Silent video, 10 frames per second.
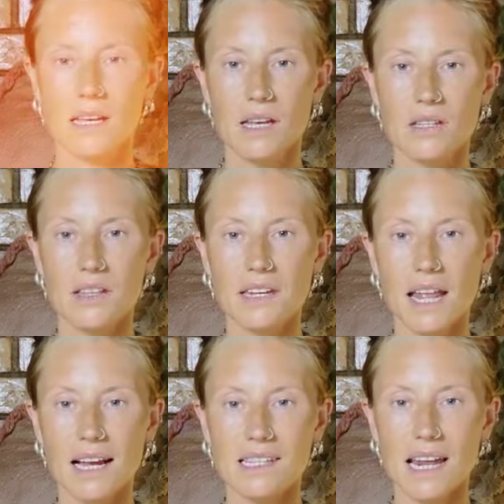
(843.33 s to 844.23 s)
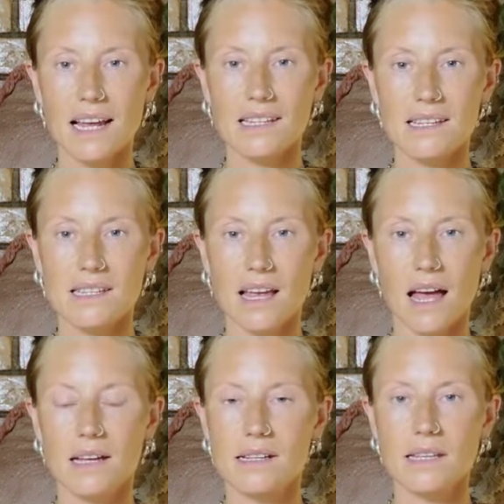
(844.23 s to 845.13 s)
So the next
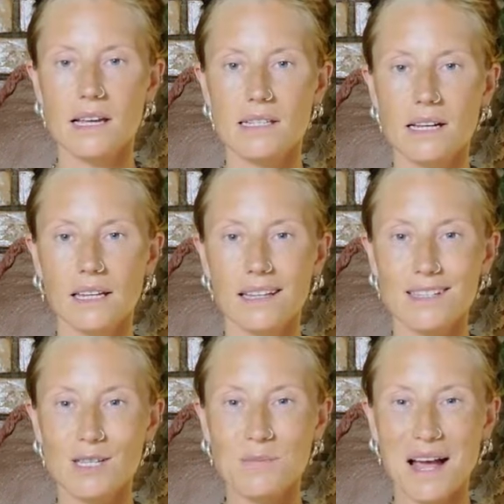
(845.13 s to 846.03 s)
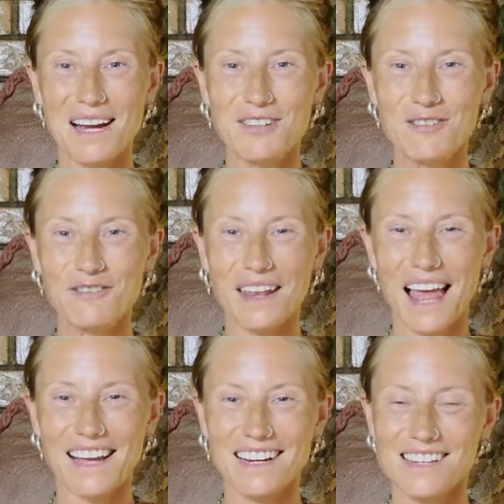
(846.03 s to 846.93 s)
exercise is a little spinal
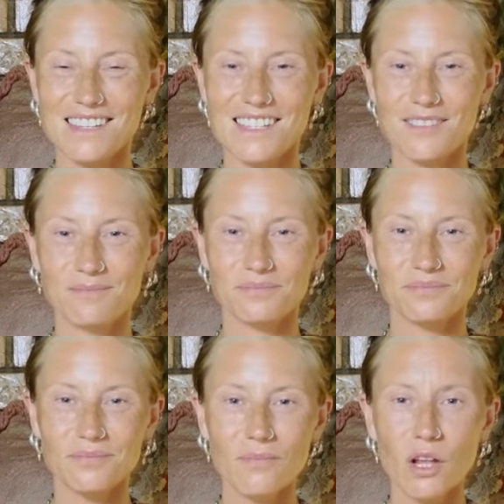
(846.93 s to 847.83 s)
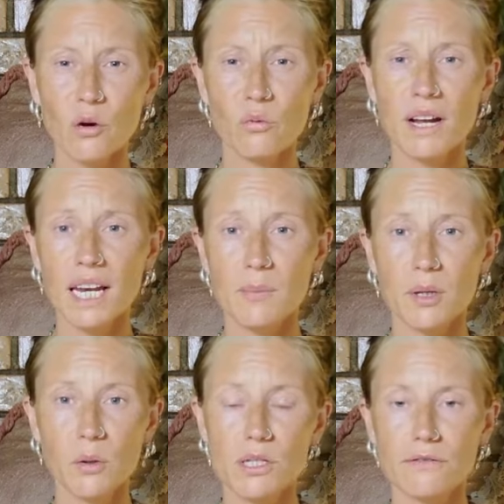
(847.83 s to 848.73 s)
flex. Really
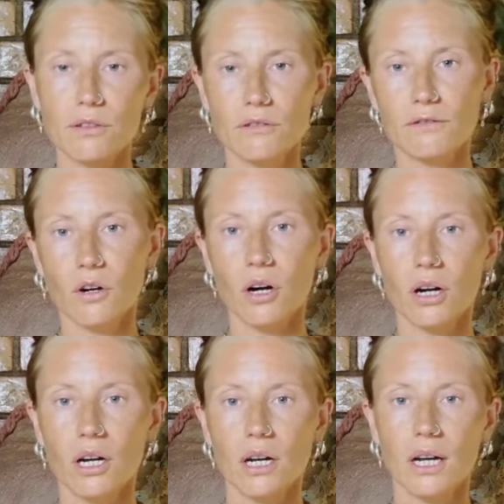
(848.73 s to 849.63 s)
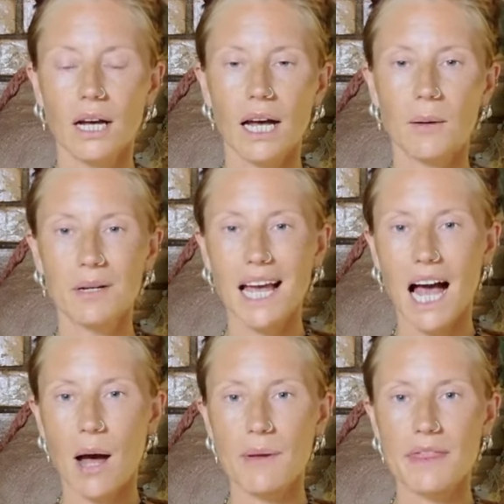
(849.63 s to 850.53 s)
beautiful for
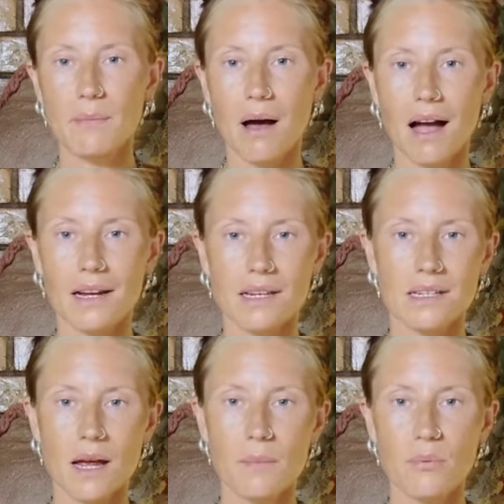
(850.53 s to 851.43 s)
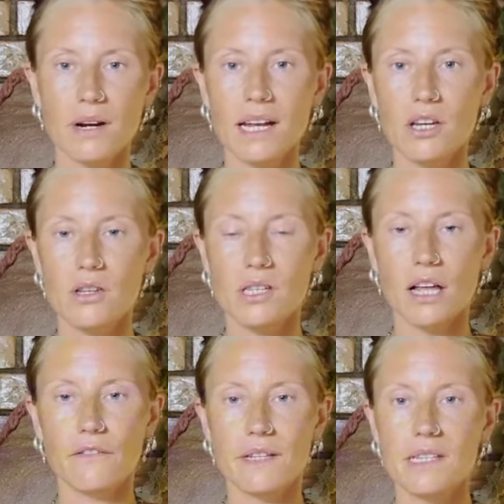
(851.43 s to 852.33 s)
calming the mind and bringing
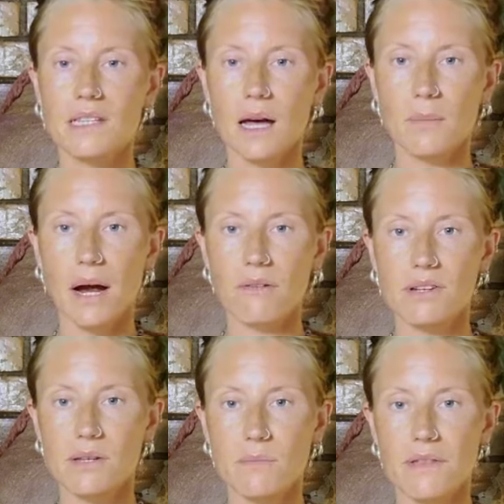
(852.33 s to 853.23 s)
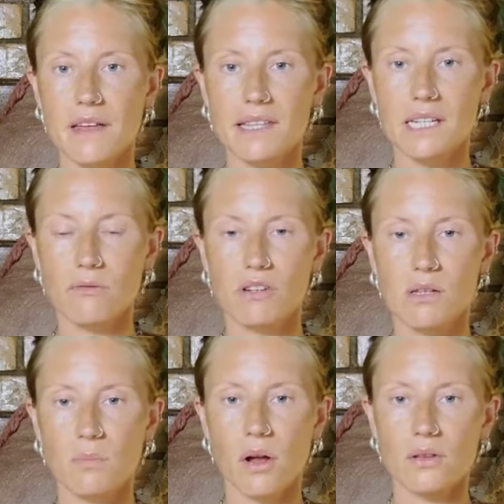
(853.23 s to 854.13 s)
yourself into that parasympathetic
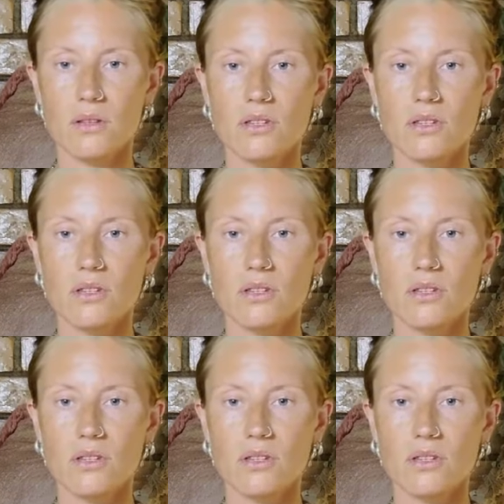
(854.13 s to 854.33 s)
response.